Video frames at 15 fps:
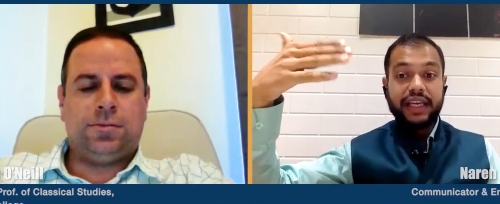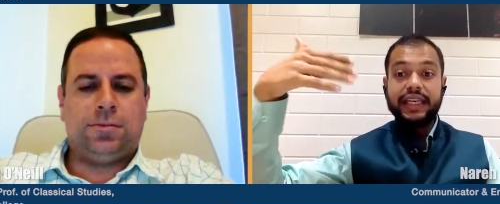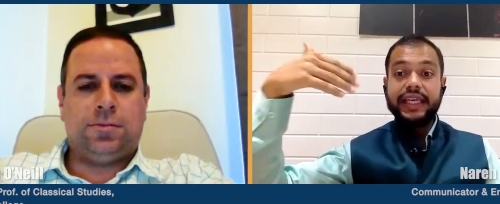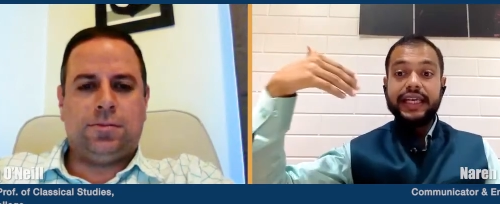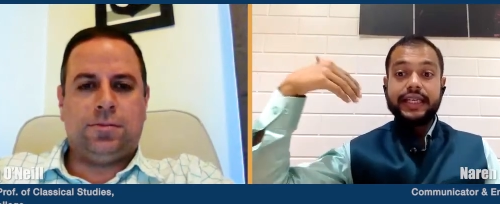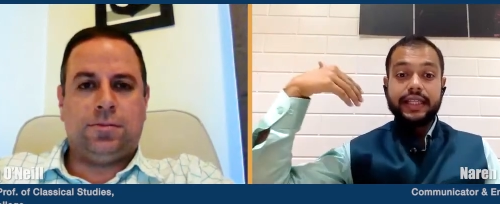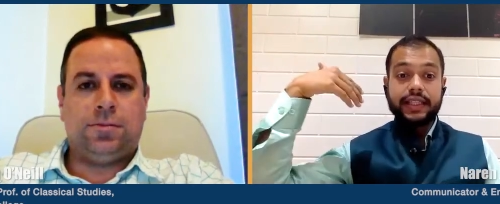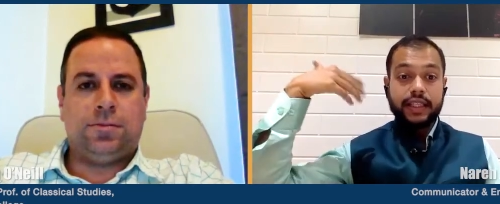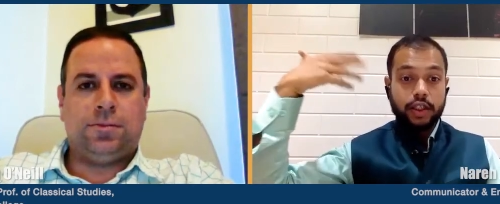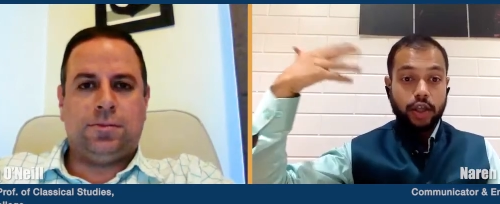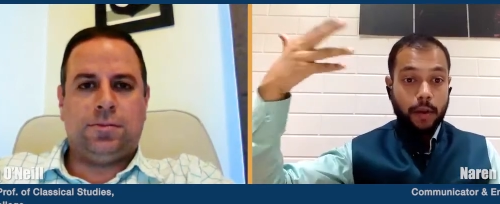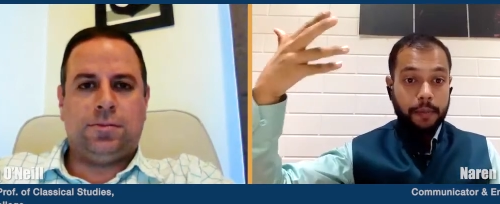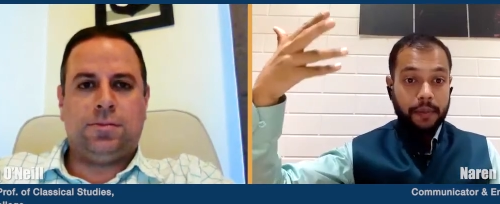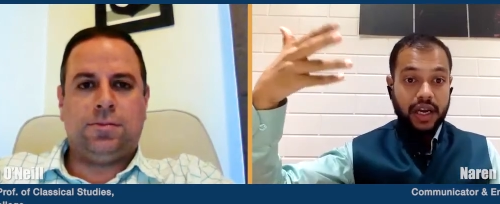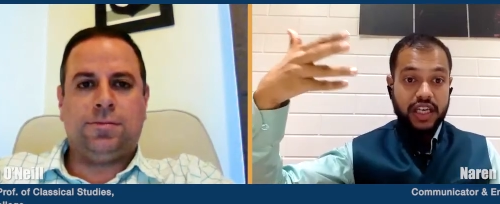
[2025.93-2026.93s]
Speaker 1: elite and the
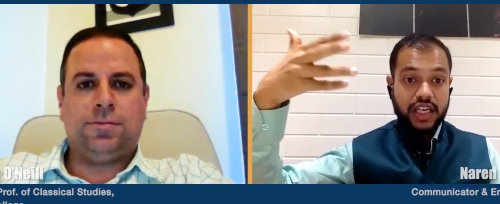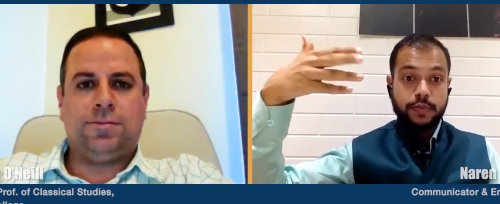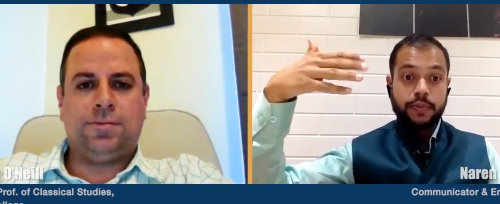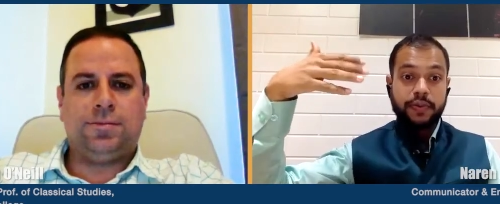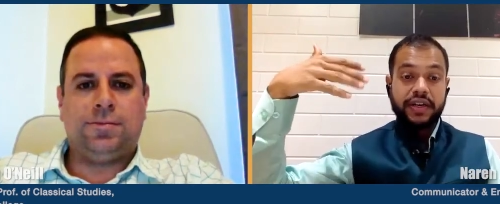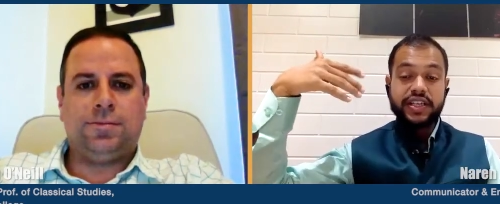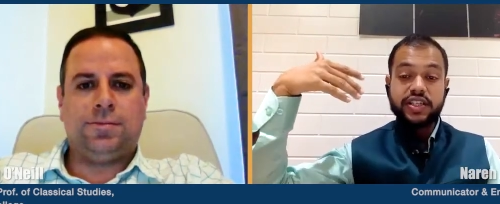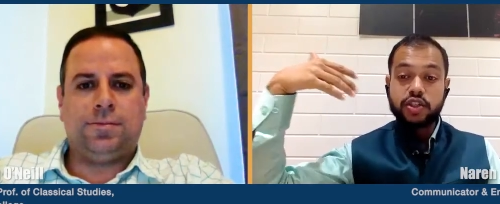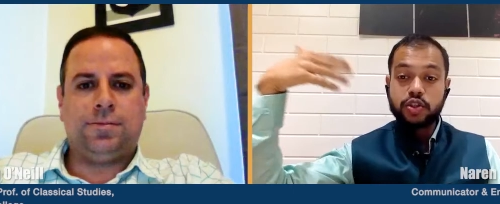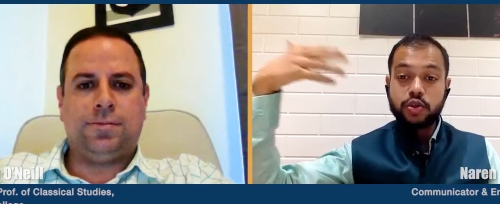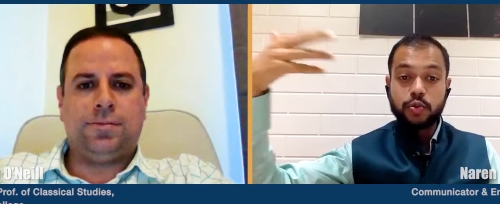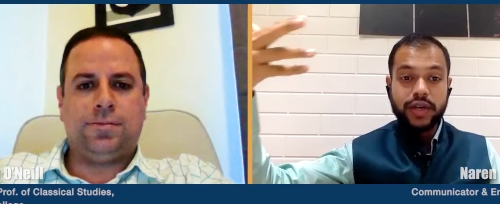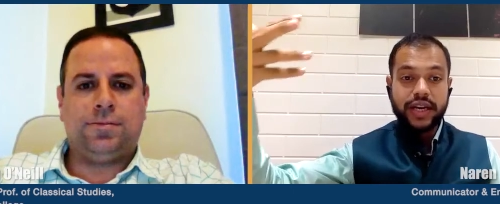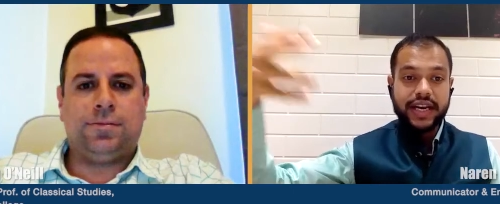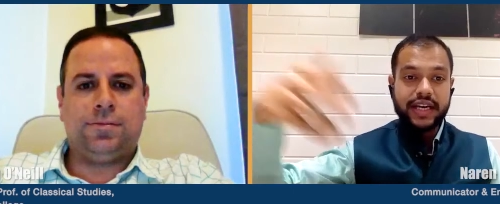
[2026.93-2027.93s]
top class
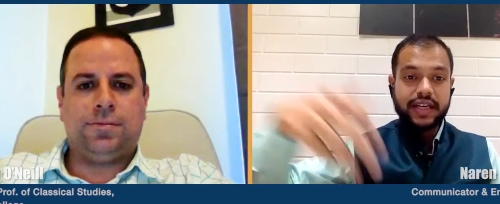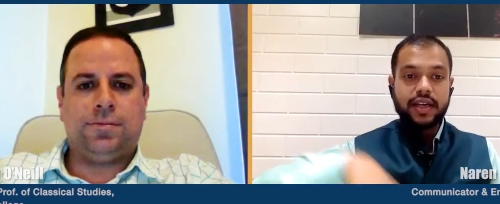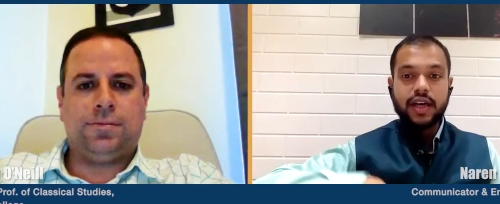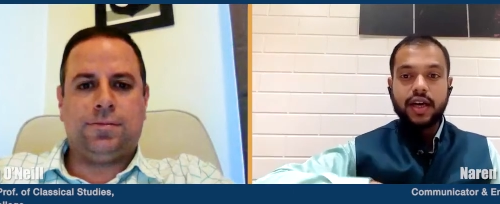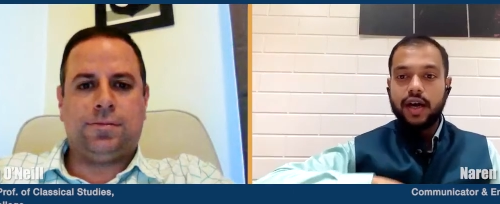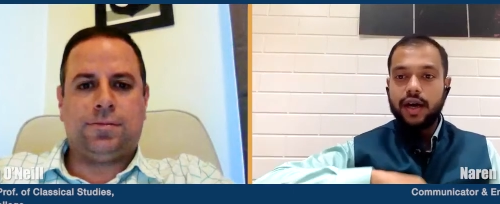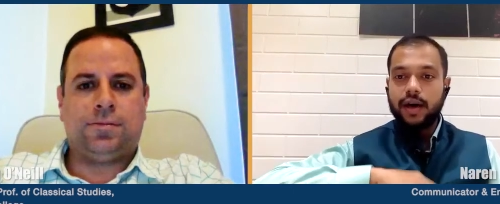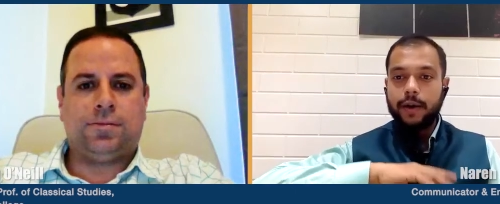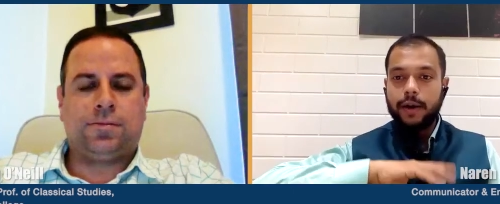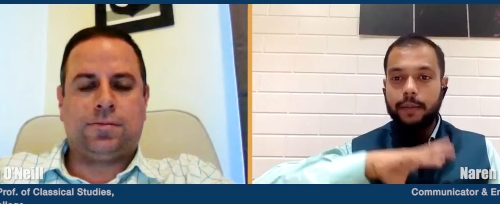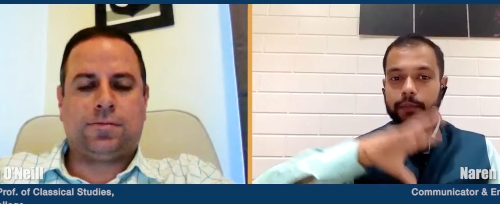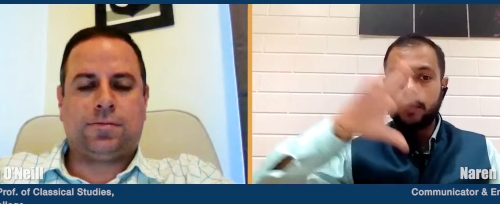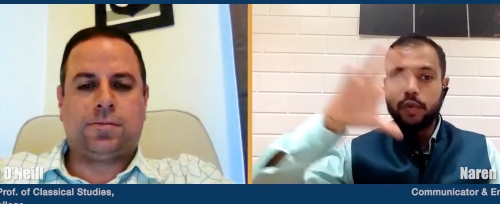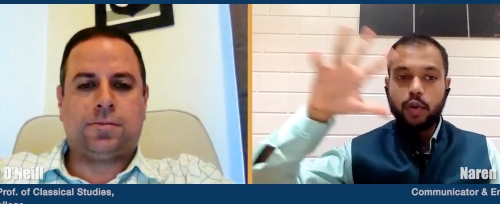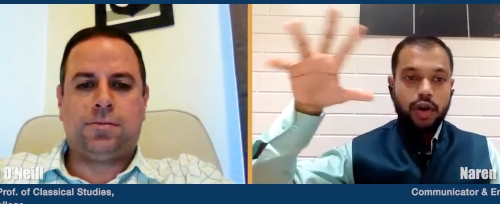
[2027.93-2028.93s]
priests who did it?
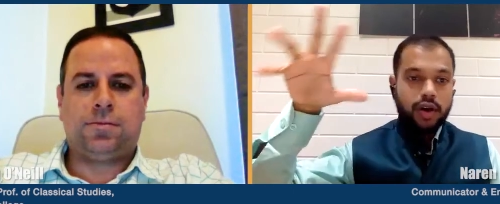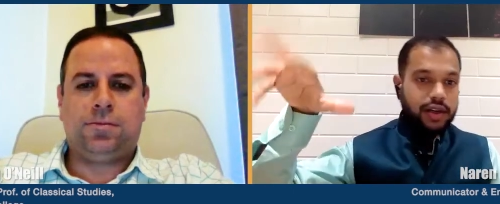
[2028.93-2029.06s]
Um,